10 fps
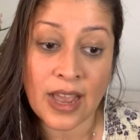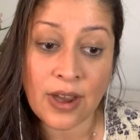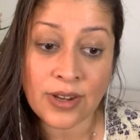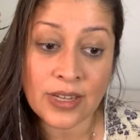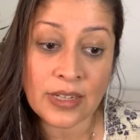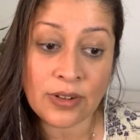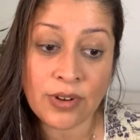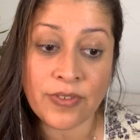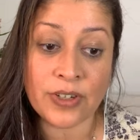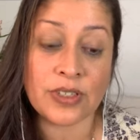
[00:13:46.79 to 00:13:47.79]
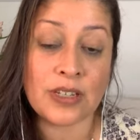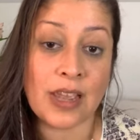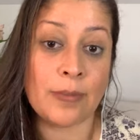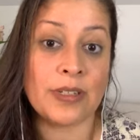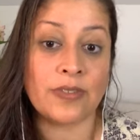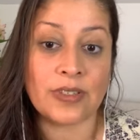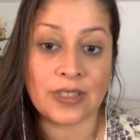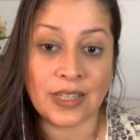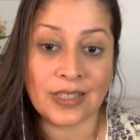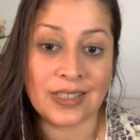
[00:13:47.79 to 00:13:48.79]
How can he reverse the damage of
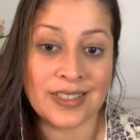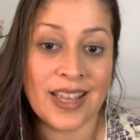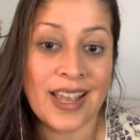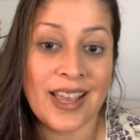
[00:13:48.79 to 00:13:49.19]
his kidneys?